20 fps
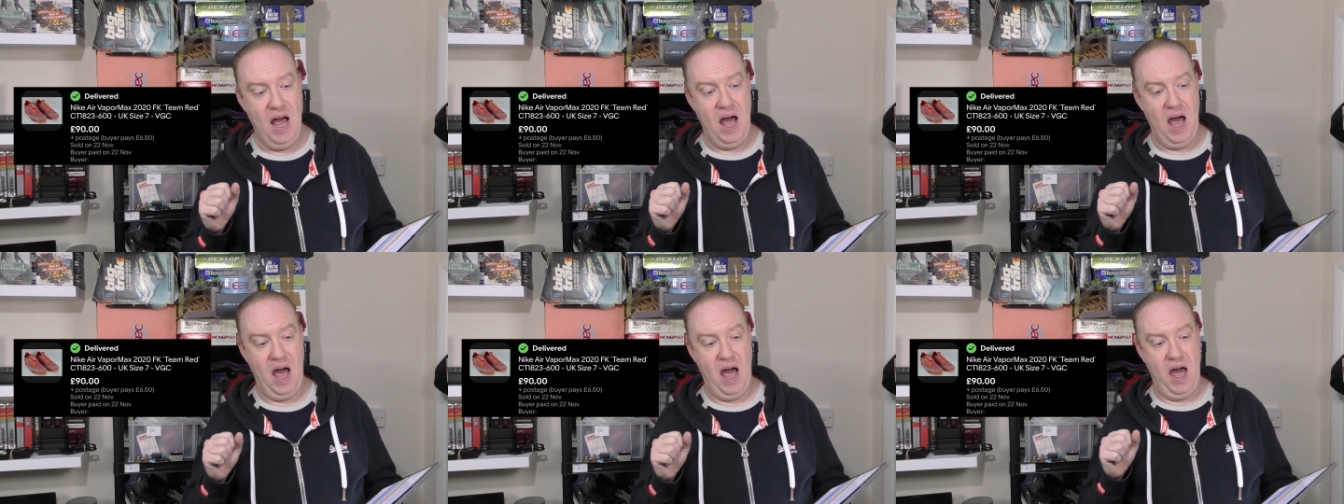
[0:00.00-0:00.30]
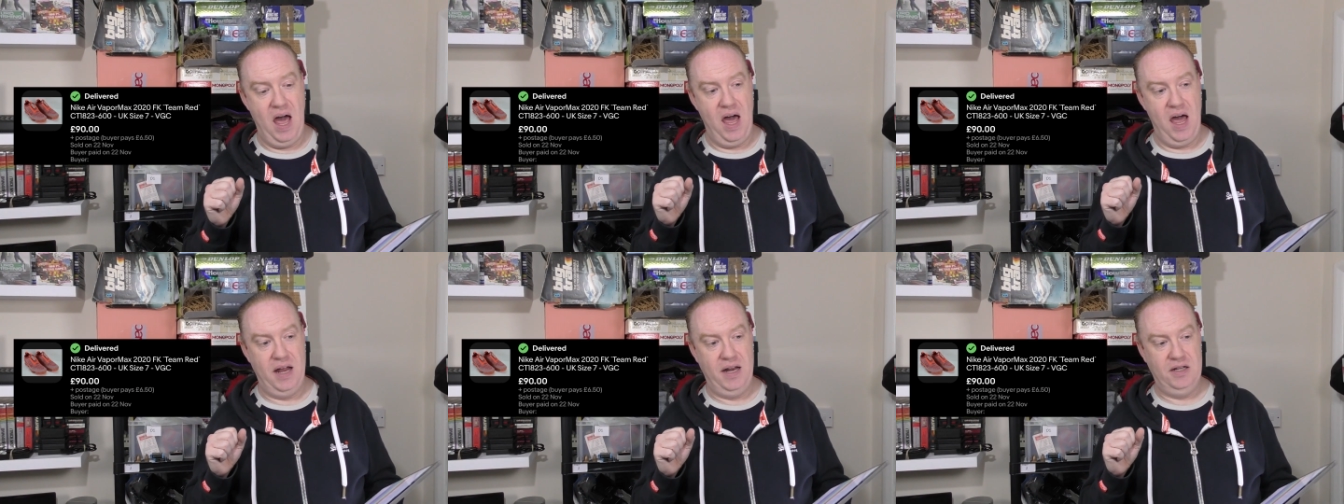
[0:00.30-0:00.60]

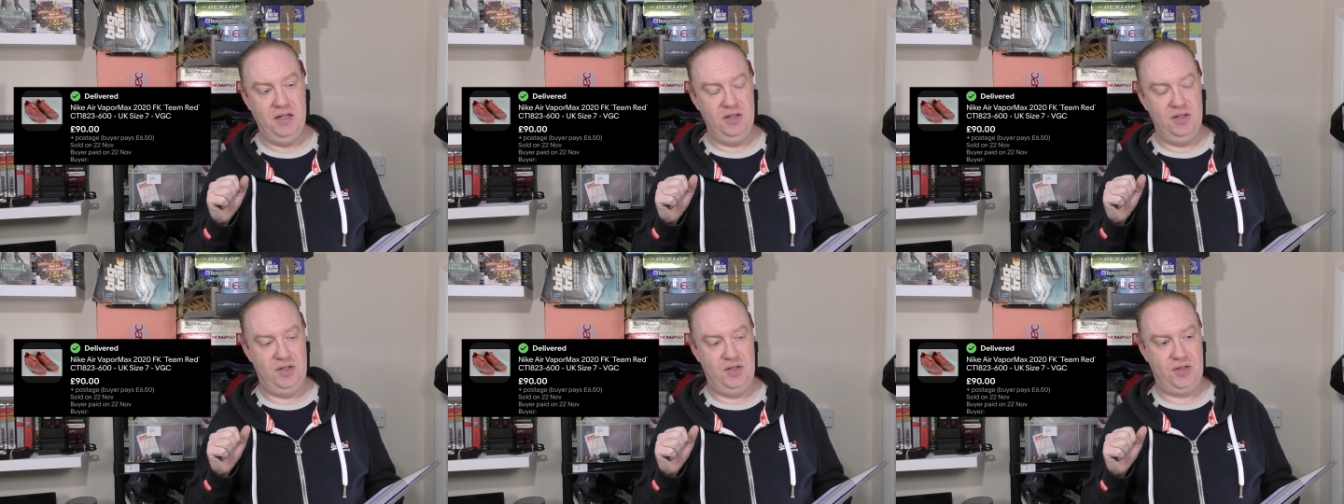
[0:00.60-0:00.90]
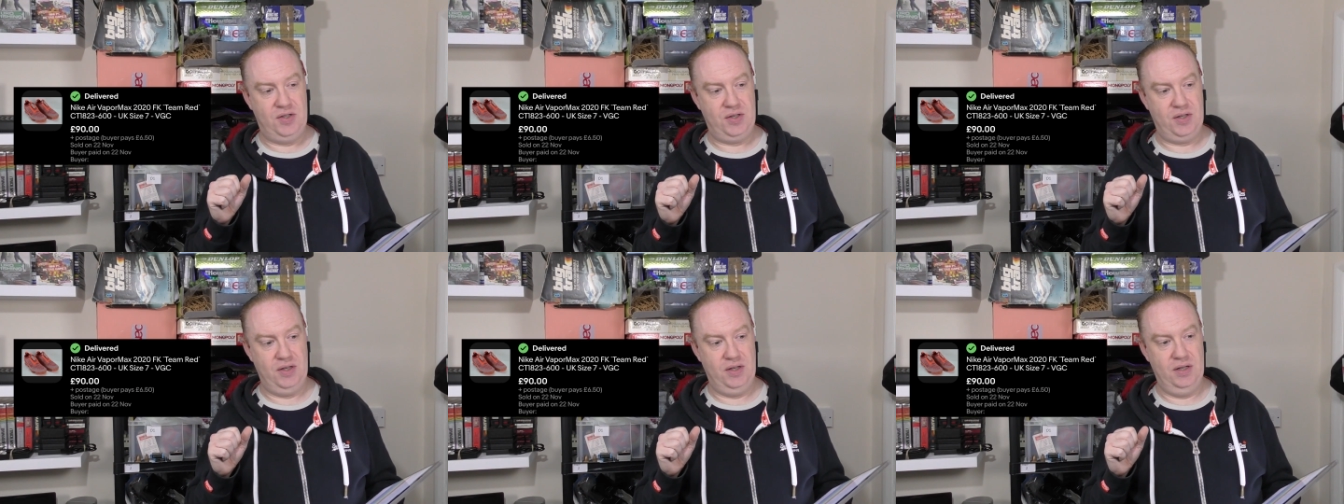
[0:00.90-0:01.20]
And
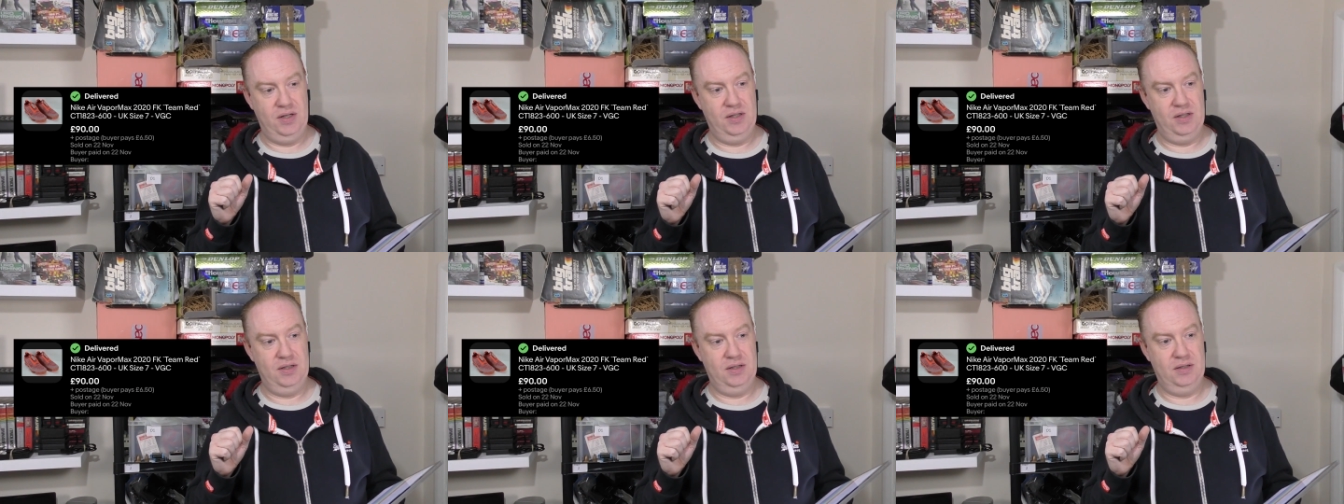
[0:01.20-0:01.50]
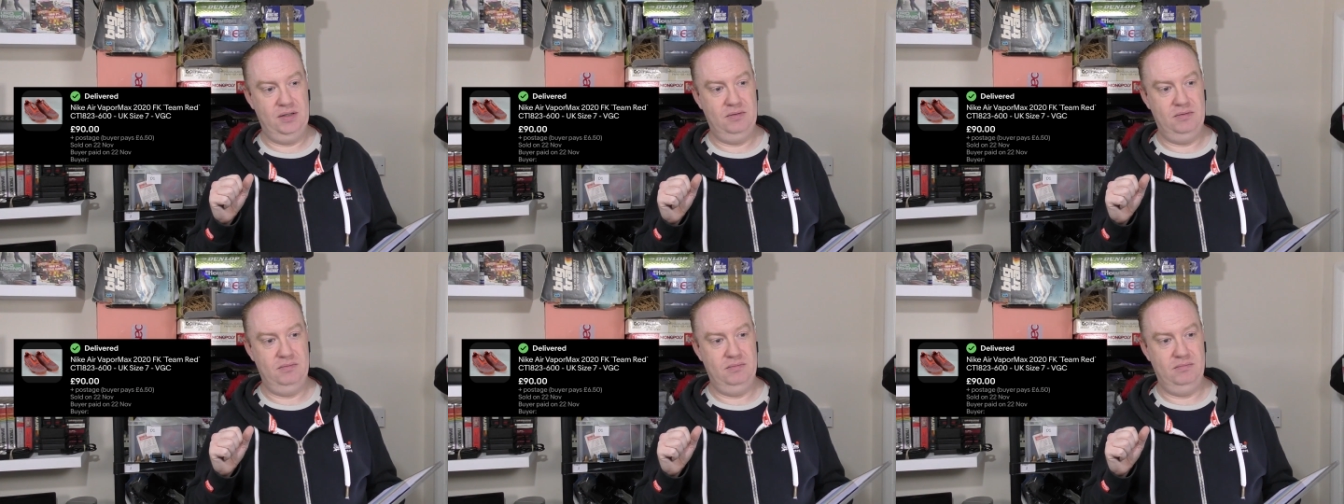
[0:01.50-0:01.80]

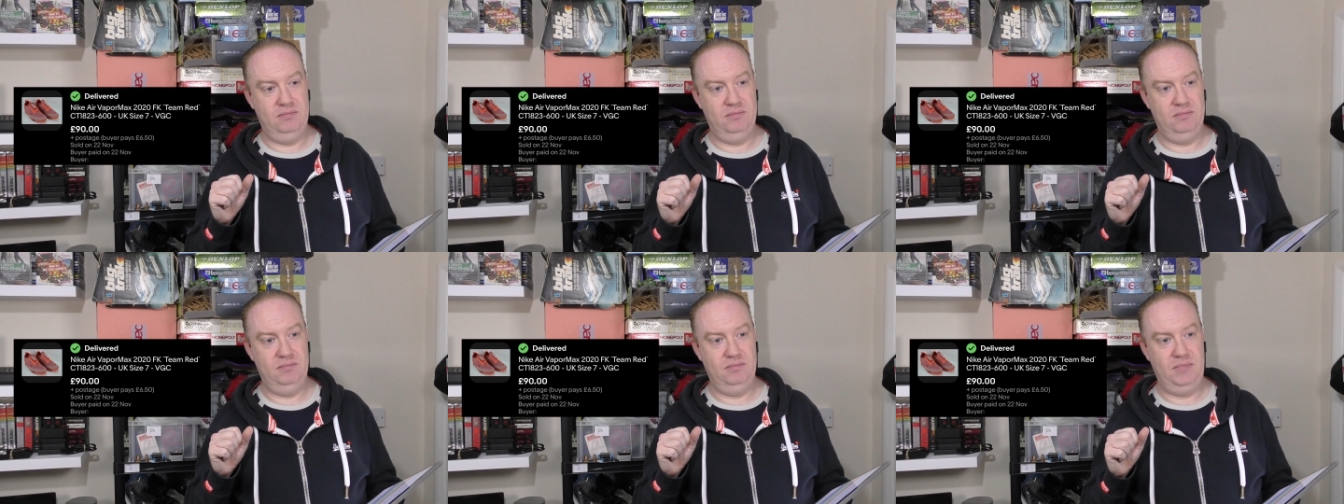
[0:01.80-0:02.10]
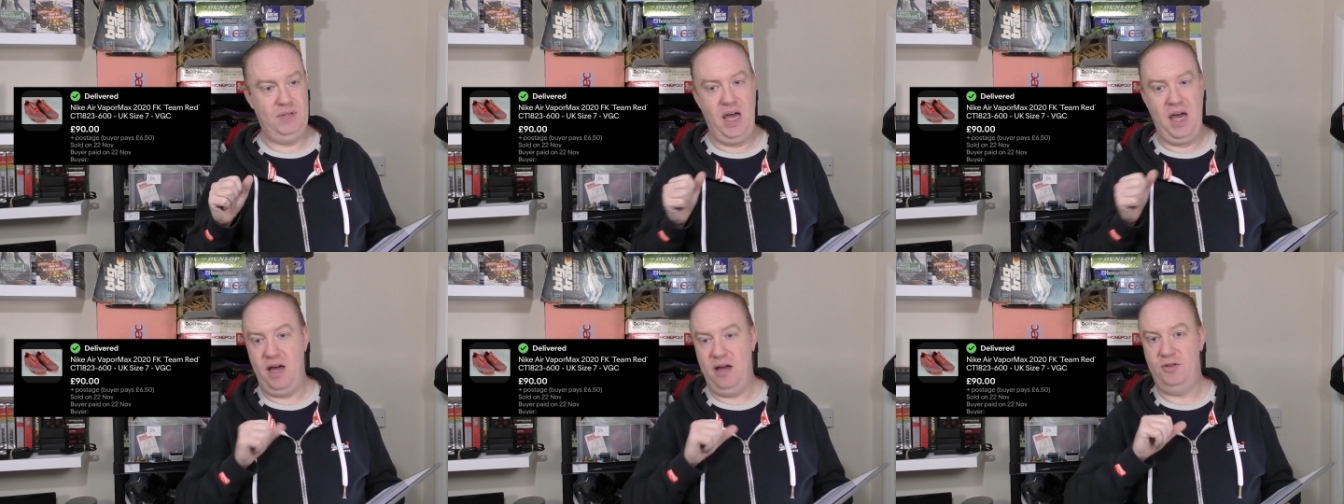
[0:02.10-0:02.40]

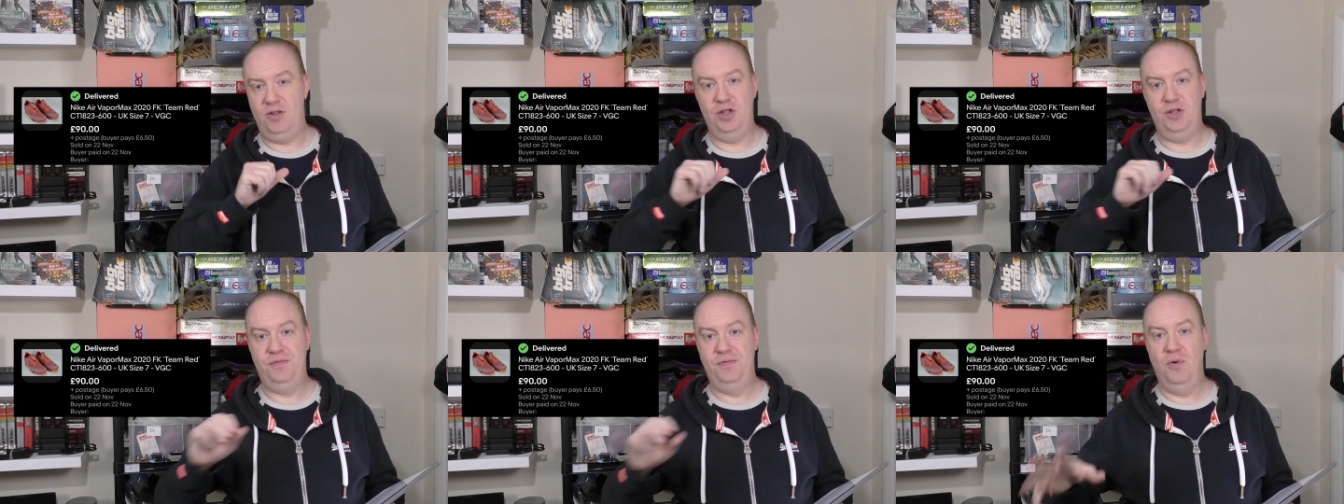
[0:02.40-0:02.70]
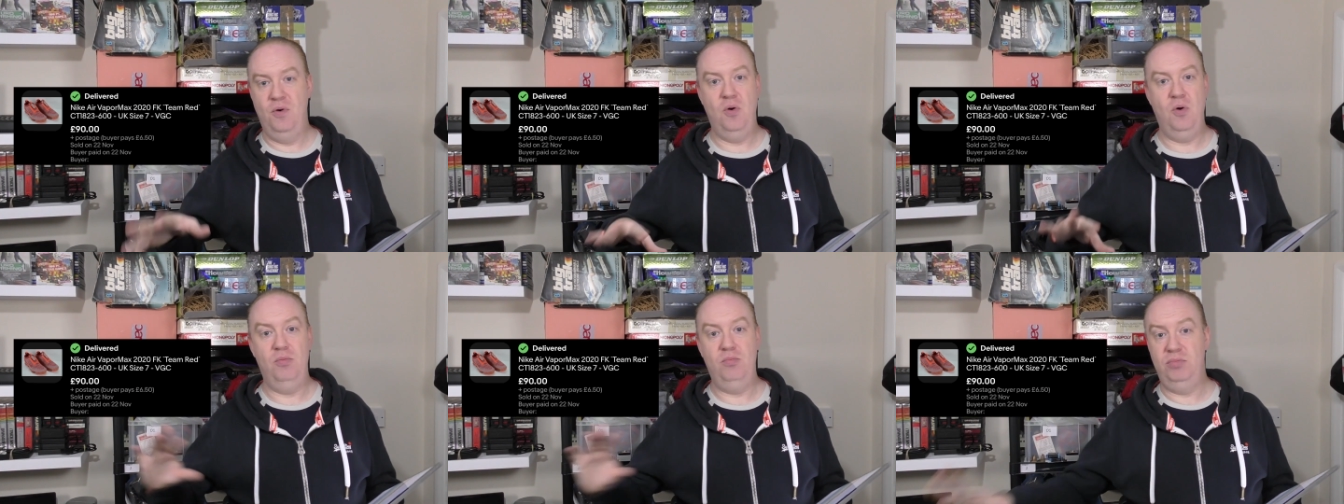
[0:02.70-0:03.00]
yeah, just
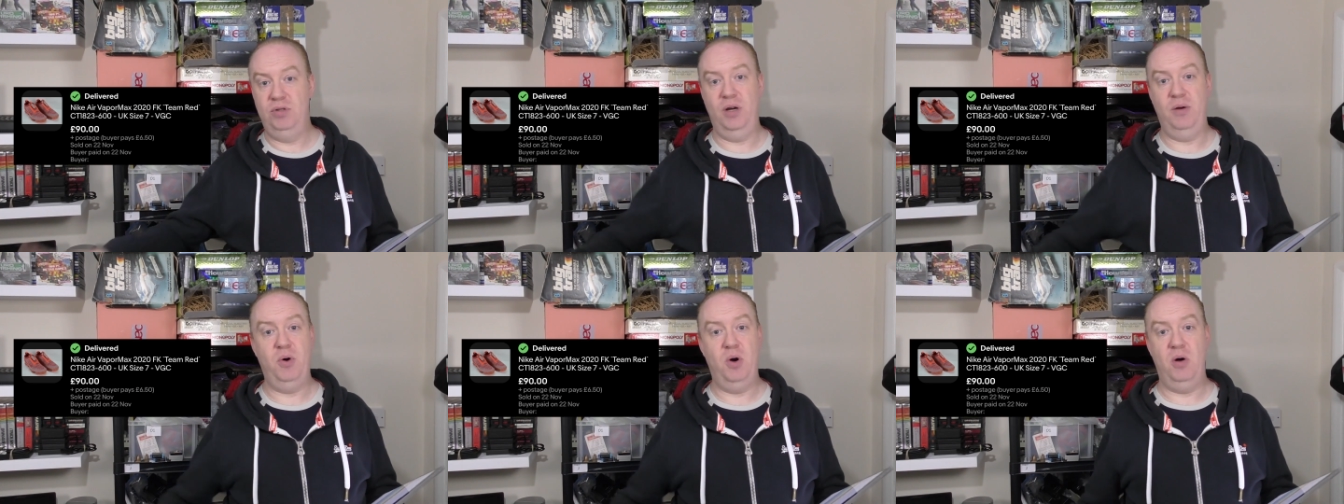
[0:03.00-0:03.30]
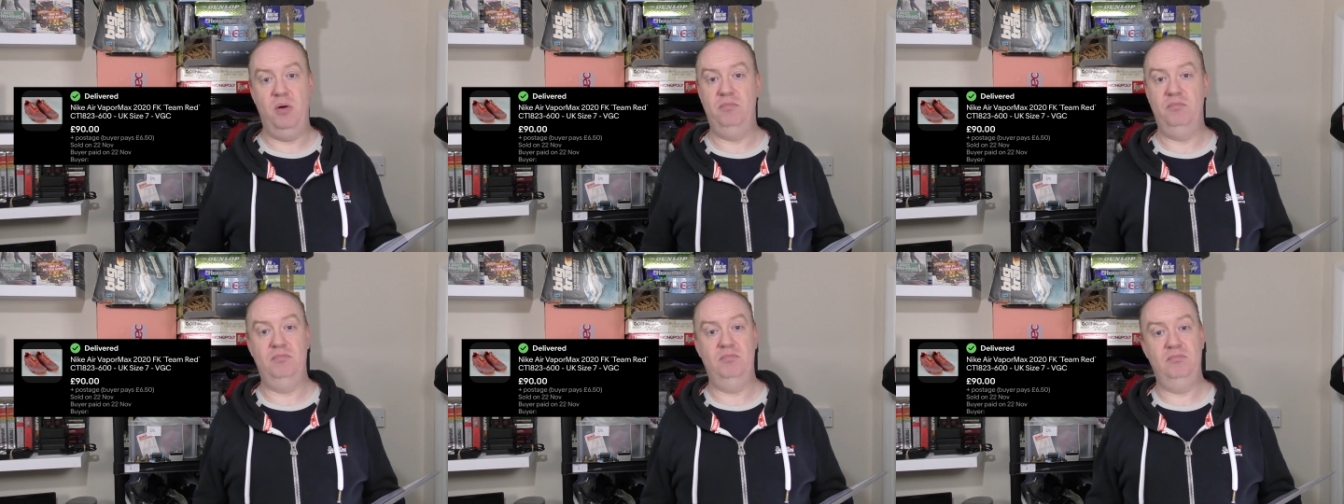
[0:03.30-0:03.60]
thought, you know
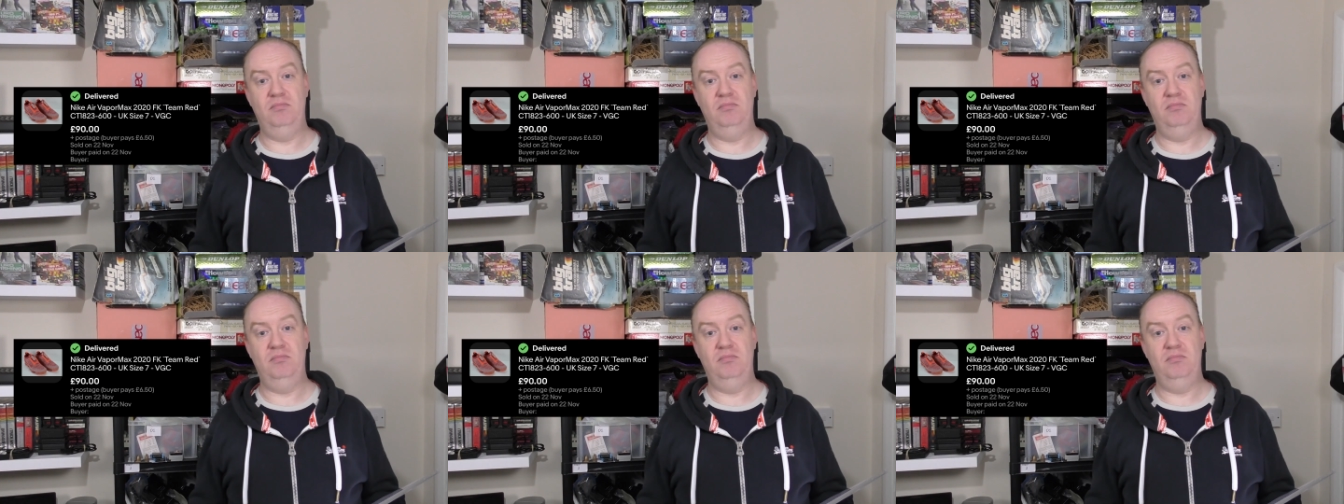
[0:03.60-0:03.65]
what,